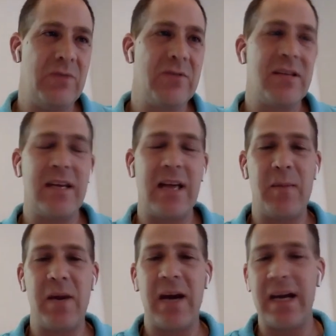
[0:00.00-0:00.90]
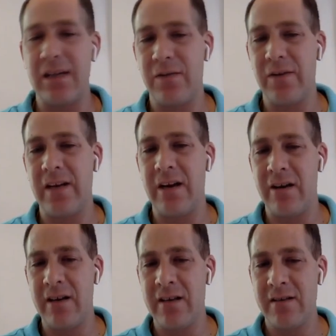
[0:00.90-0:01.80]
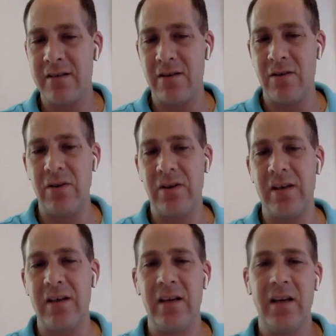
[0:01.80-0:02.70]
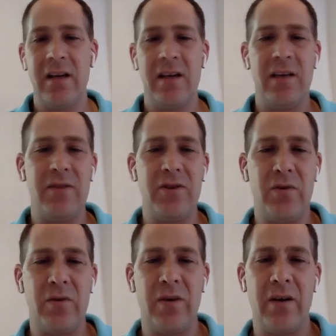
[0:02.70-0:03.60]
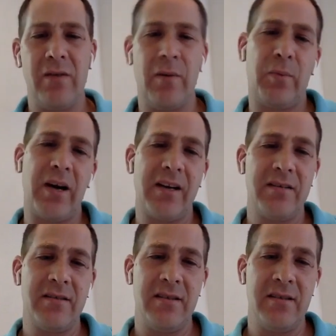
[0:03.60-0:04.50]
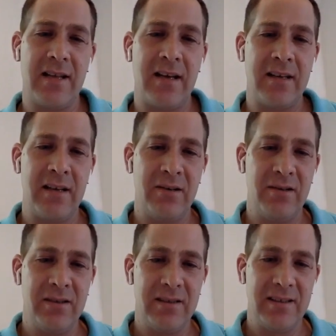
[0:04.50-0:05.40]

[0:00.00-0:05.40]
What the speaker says: use the API in different areas. So you can even do a reprex in Slack now.